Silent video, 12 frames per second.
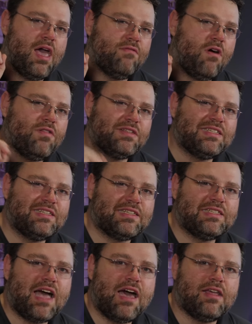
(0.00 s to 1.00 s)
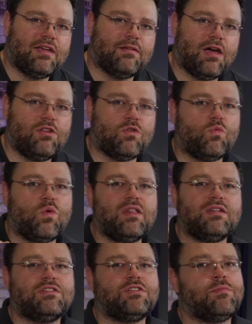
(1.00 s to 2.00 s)
if all this is exciting and you're
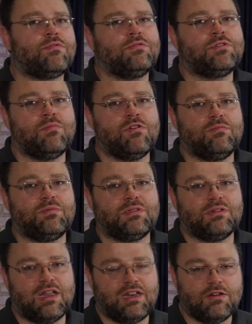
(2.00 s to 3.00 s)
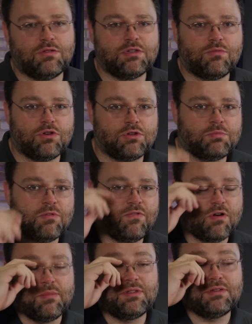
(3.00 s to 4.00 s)
willing to jump through some hoops and deal with some reduced
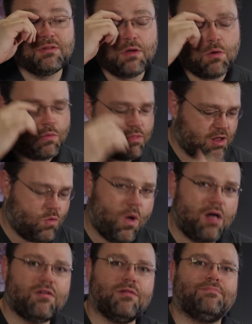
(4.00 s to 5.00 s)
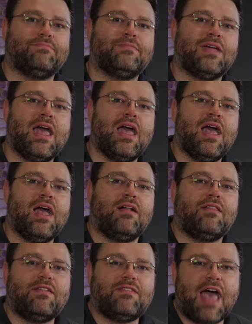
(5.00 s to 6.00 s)
performance, then welcome.
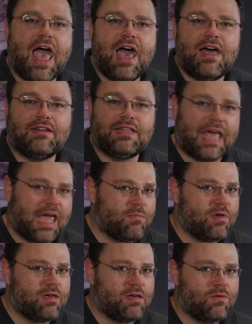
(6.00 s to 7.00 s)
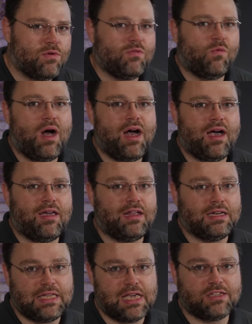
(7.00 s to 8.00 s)
Let's add gaming with wine
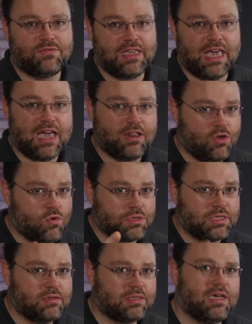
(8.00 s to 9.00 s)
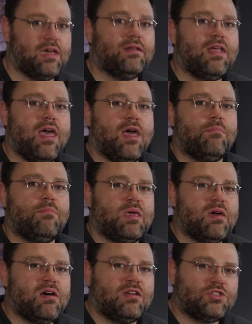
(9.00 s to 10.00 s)
and DXVK to your skill set
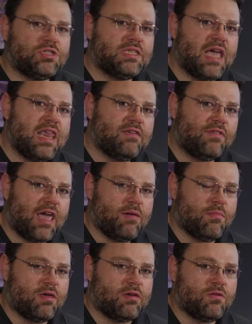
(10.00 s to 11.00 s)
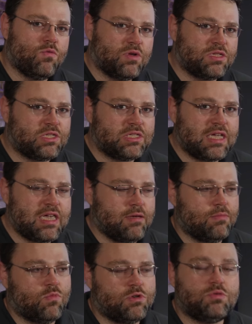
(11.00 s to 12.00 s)
beyond just native gaming with
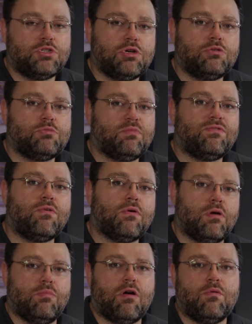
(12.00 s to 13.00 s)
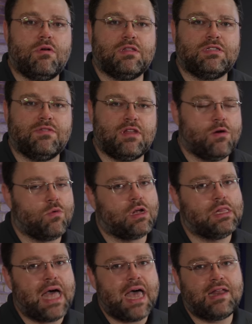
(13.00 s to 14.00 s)
Steam, which we showed you before in part one of this video. We're
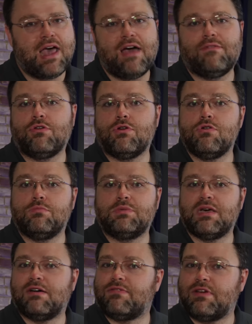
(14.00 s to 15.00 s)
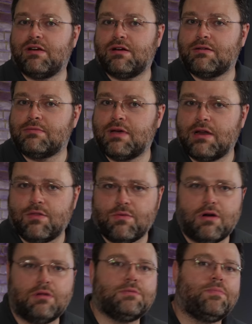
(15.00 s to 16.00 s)
glad to have your noob self here, in other
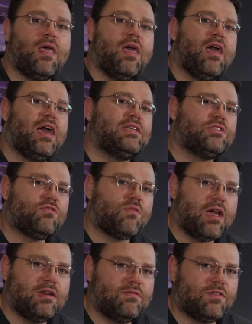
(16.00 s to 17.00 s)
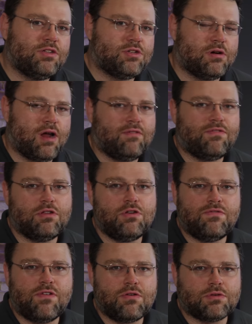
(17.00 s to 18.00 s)
words. It is a grand adventure, and for the
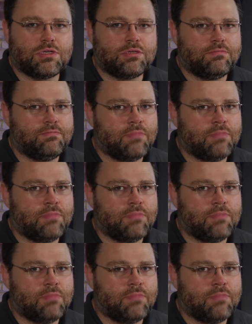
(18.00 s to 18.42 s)
new folks,